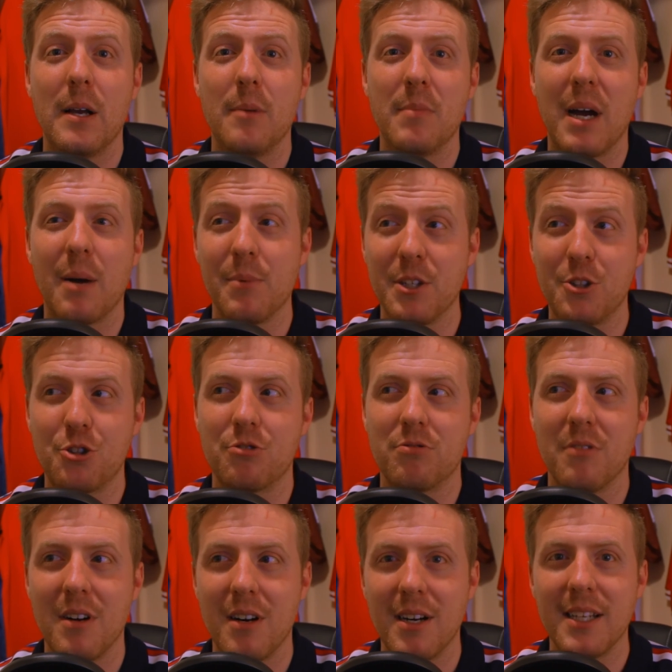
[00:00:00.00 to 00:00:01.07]
I'm going to
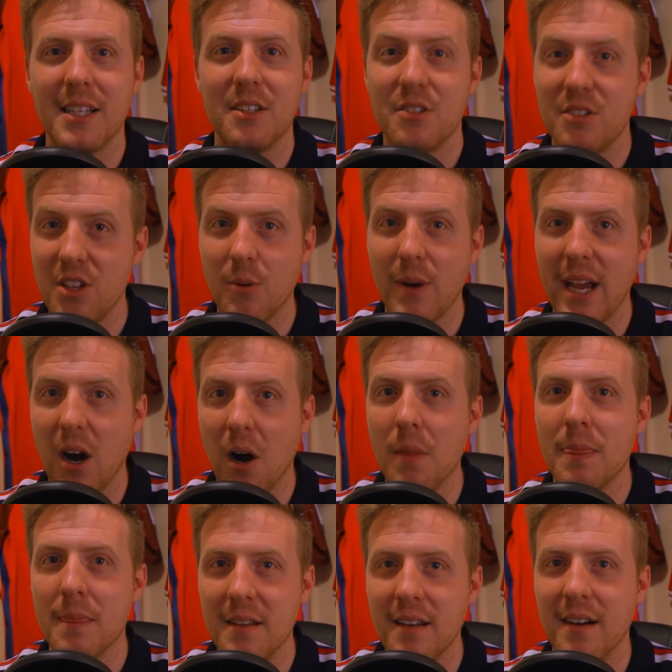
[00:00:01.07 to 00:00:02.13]
try and do
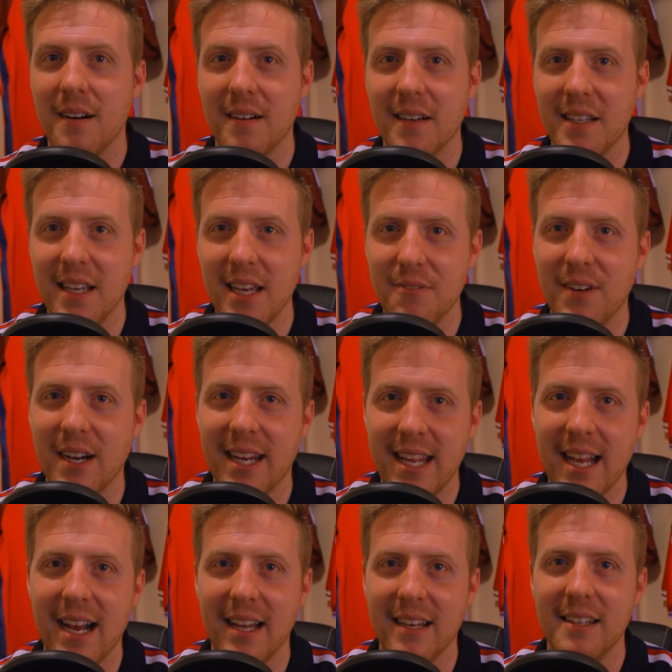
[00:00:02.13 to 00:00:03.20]
it on the night if
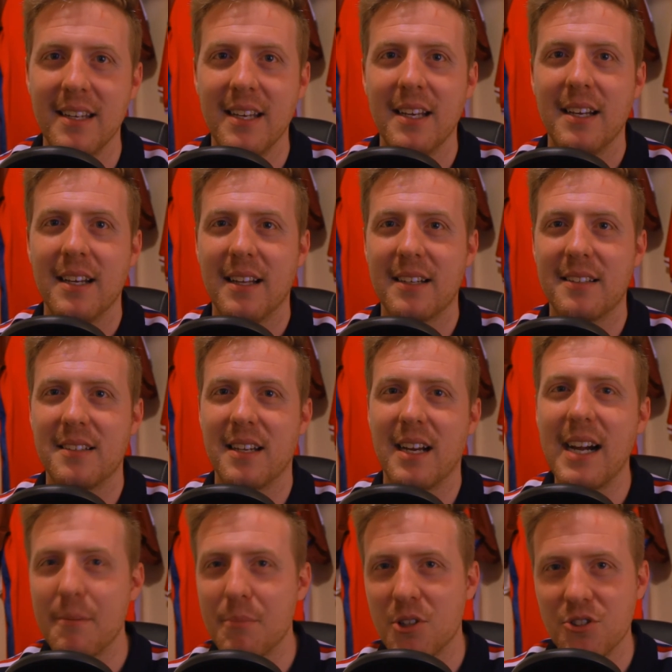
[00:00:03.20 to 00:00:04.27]
I can. Like I
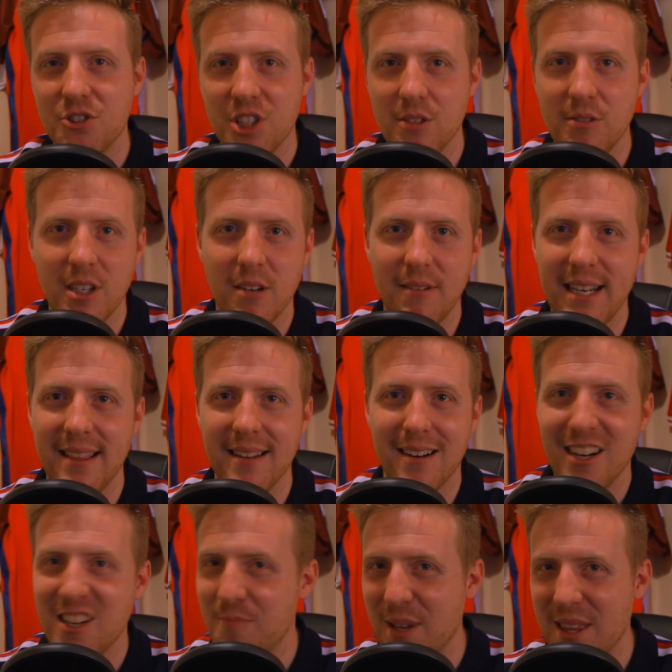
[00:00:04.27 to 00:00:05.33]
said, I am considering going
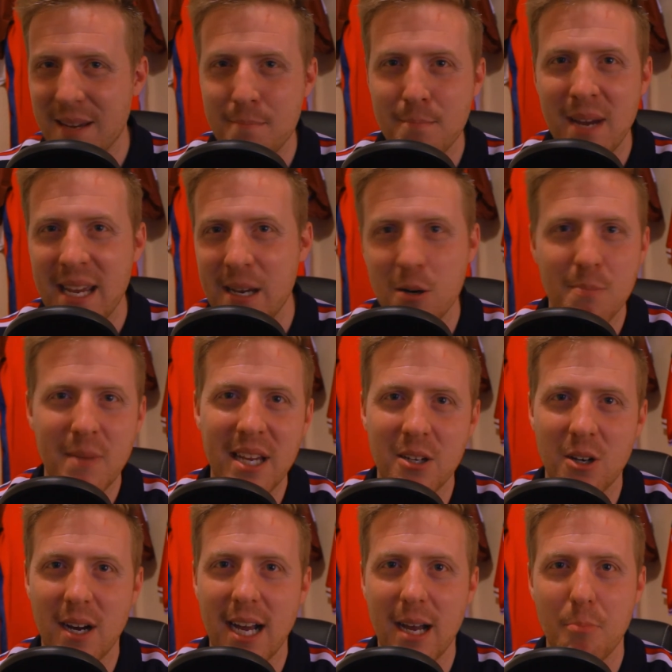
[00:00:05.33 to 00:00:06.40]
live, but that may or
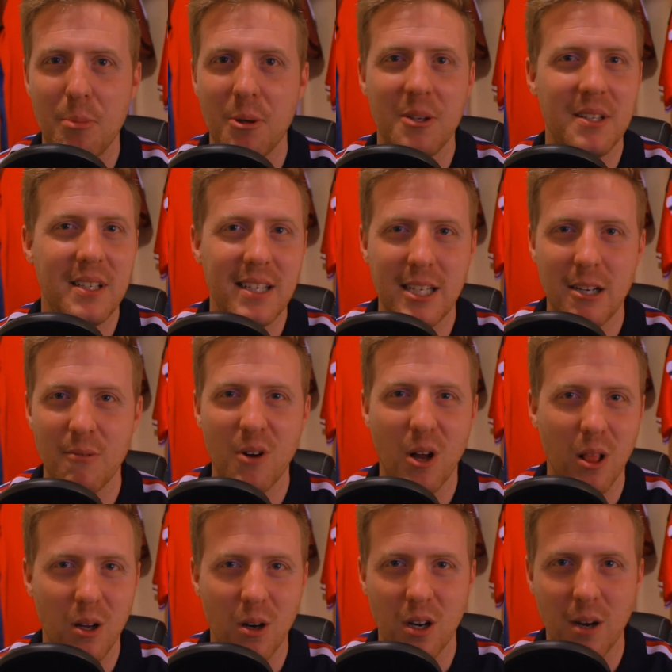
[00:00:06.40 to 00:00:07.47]
may not happen. You know,
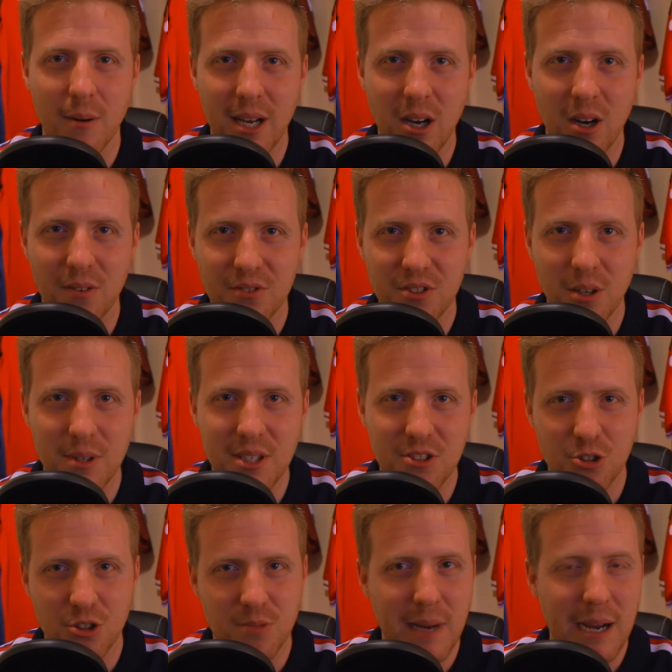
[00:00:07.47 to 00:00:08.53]
I've got a lot going off, so
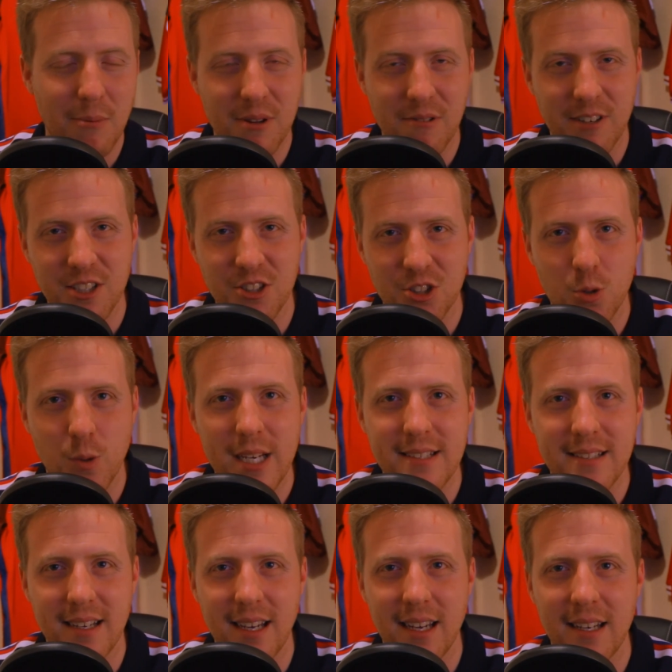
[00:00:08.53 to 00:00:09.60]
it's just about whether I can
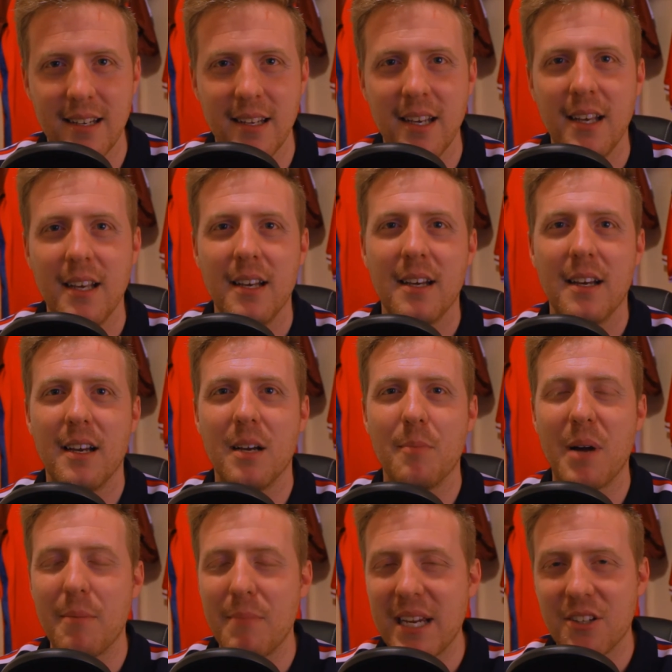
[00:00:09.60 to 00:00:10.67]
squeeze that in.
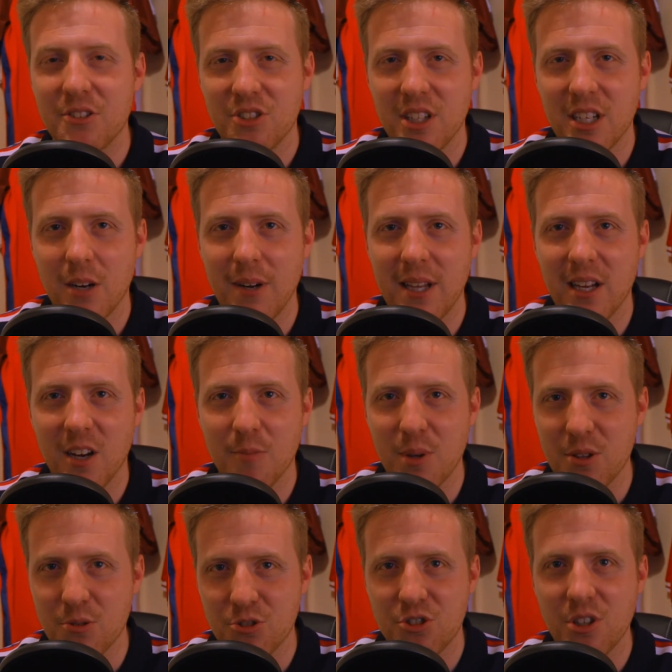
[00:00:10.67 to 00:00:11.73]
But I may consider going
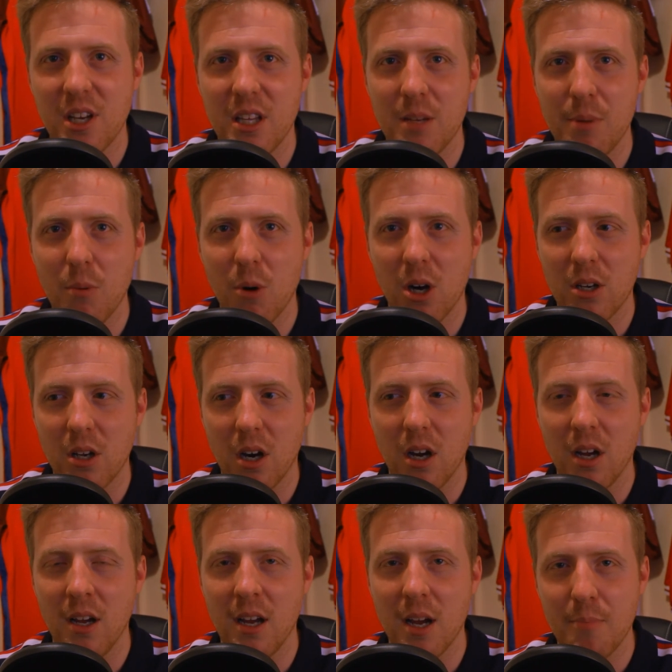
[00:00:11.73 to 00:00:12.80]
live, but there'll certainly be
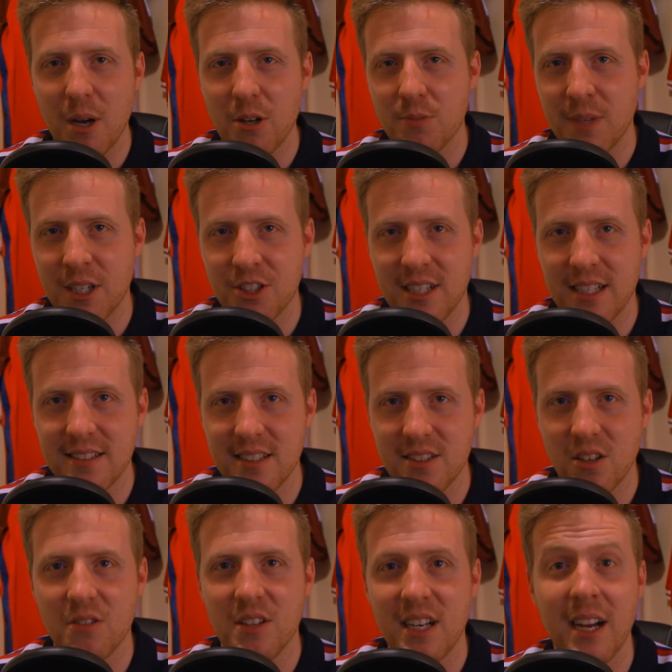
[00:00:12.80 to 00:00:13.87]
one, a post-match
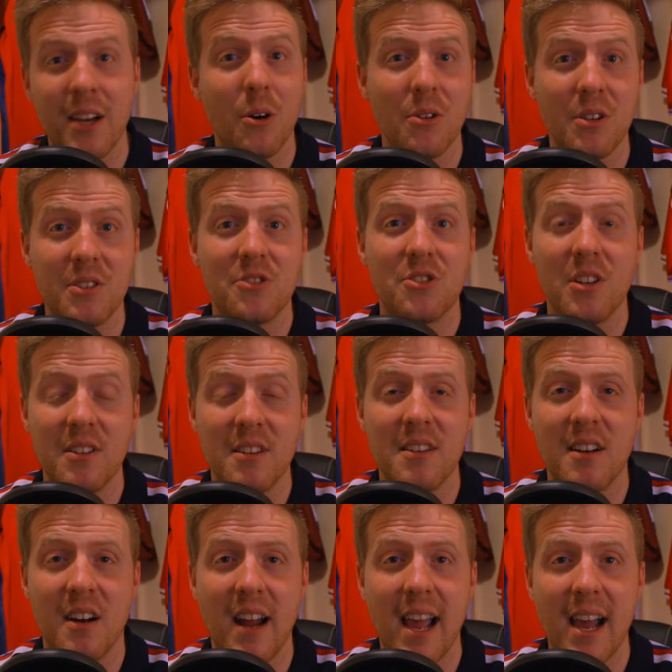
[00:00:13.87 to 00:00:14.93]
analysis on the night, or
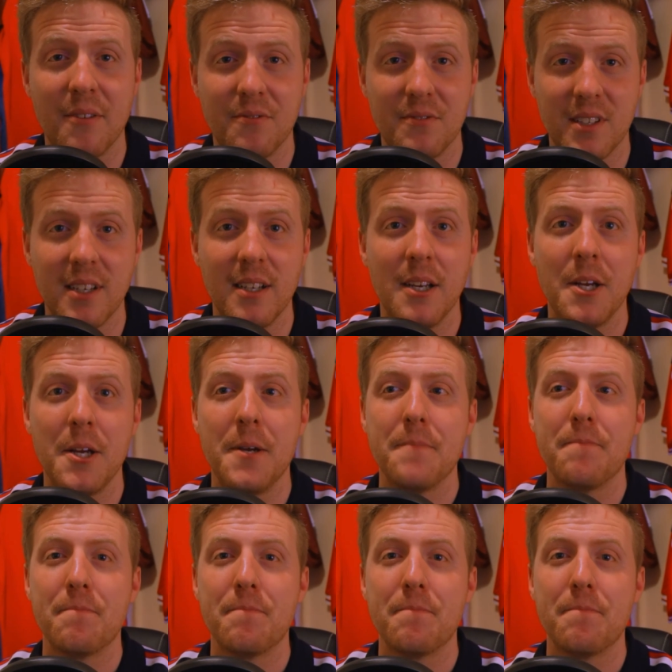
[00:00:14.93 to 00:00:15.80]
certainly the night after.